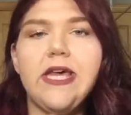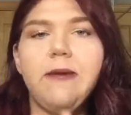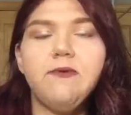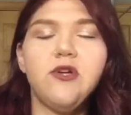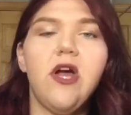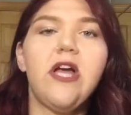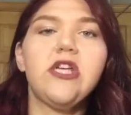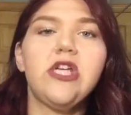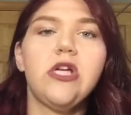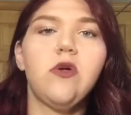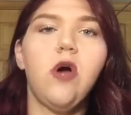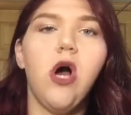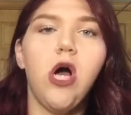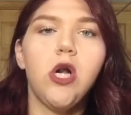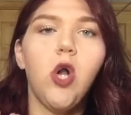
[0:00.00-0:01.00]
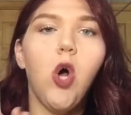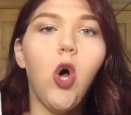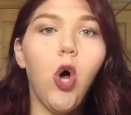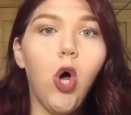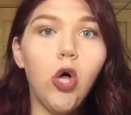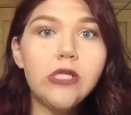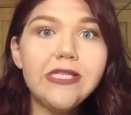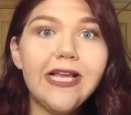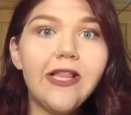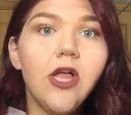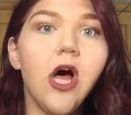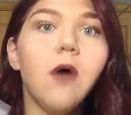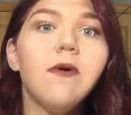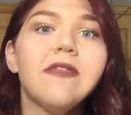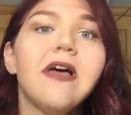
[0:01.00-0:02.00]
Keeps your eyeshadow on all day
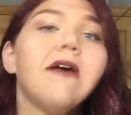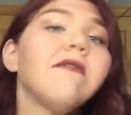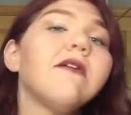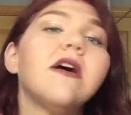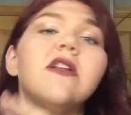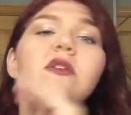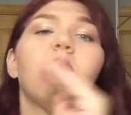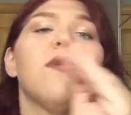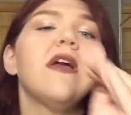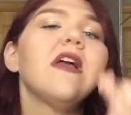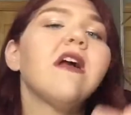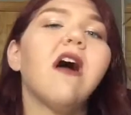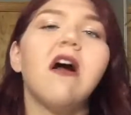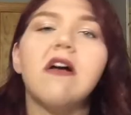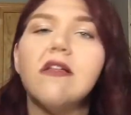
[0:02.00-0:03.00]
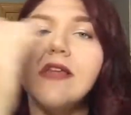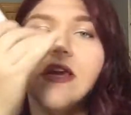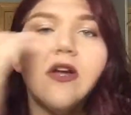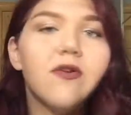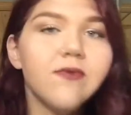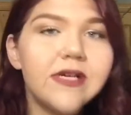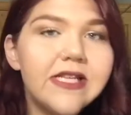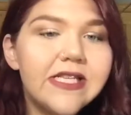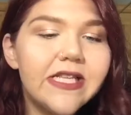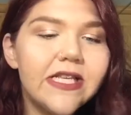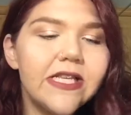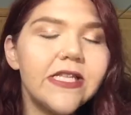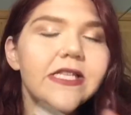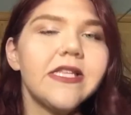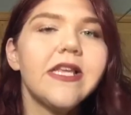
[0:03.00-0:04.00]
long without annoying, ugly
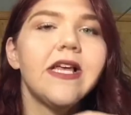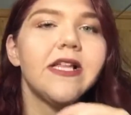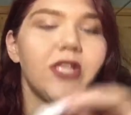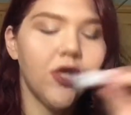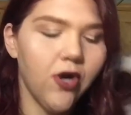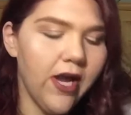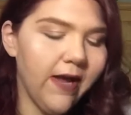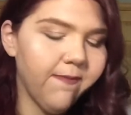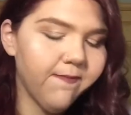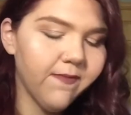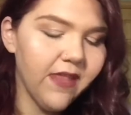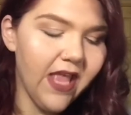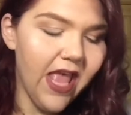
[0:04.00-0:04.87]
creases. It's great.